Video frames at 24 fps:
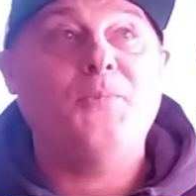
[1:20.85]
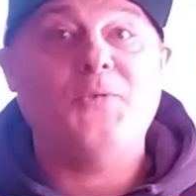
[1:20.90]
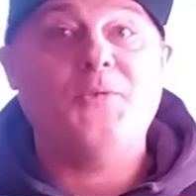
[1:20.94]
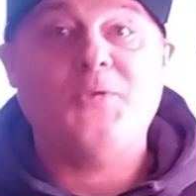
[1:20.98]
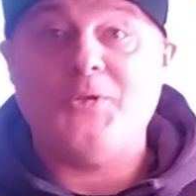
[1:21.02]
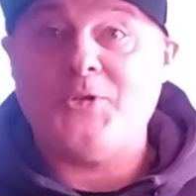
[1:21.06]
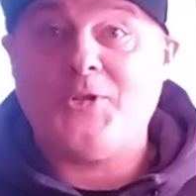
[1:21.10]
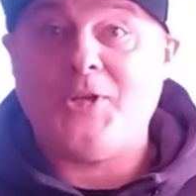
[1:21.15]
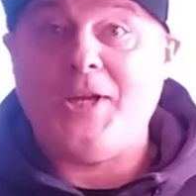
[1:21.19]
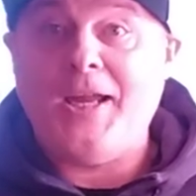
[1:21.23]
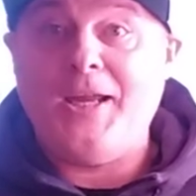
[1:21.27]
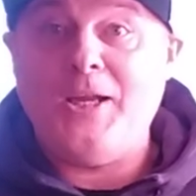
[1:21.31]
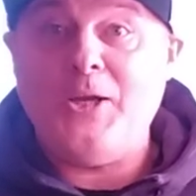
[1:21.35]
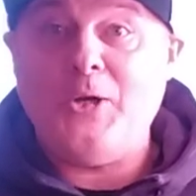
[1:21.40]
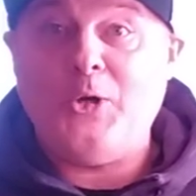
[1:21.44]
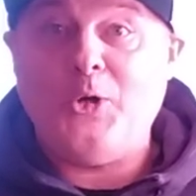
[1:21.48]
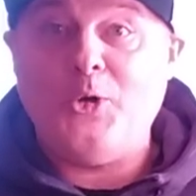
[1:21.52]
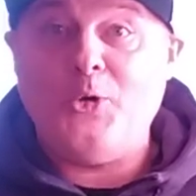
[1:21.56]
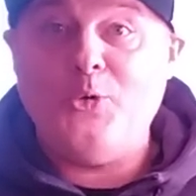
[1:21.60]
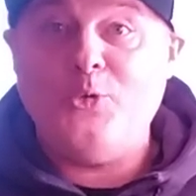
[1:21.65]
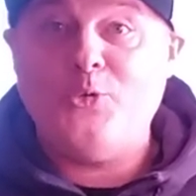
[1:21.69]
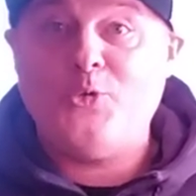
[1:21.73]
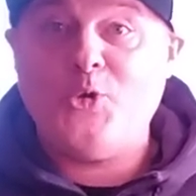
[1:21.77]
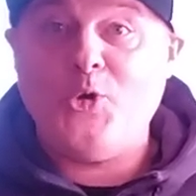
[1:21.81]
Does that
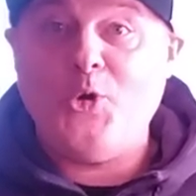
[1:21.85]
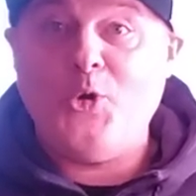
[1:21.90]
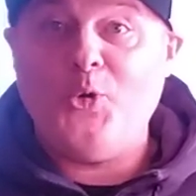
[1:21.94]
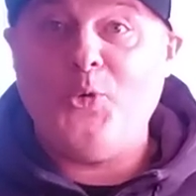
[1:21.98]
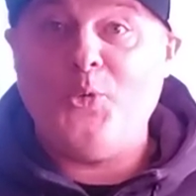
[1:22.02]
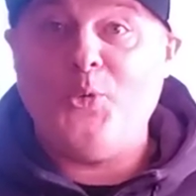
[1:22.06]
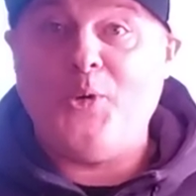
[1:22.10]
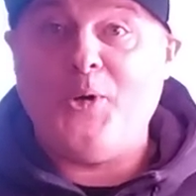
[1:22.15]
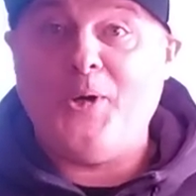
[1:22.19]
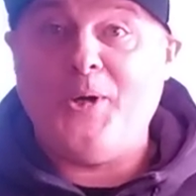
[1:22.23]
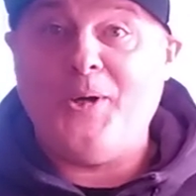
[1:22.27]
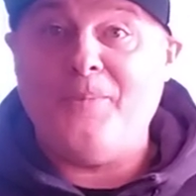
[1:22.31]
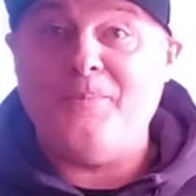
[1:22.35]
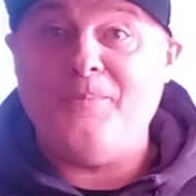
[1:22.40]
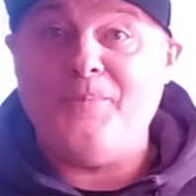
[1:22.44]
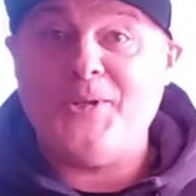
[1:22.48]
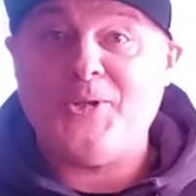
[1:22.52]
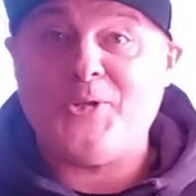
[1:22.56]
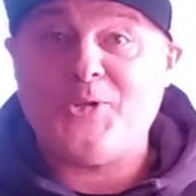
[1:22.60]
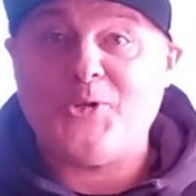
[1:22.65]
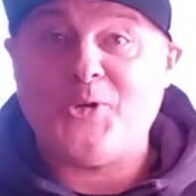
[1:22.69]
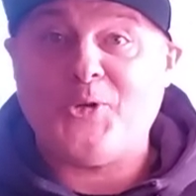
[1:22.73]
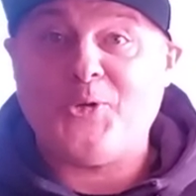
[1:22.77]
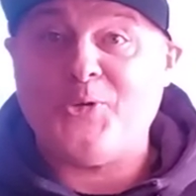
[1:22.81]
include you,
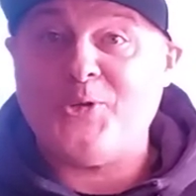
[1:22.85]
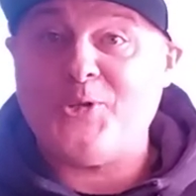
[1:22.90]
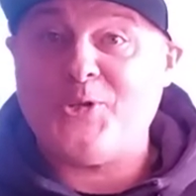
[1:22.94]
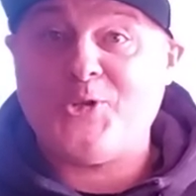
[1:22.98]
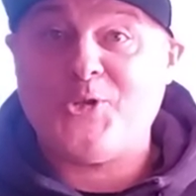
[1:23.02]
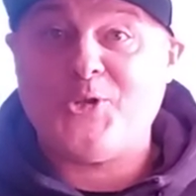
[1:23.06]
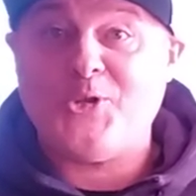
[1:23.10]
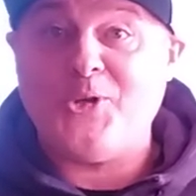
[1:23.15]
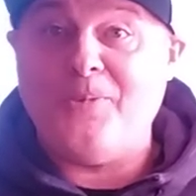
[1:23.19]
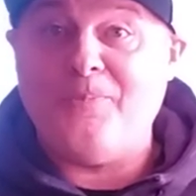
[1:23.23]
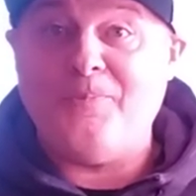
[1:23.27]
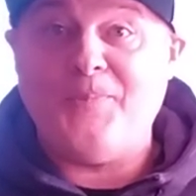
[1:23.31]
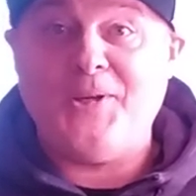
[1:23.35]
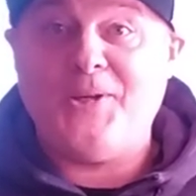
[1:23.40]
Mr. Christian?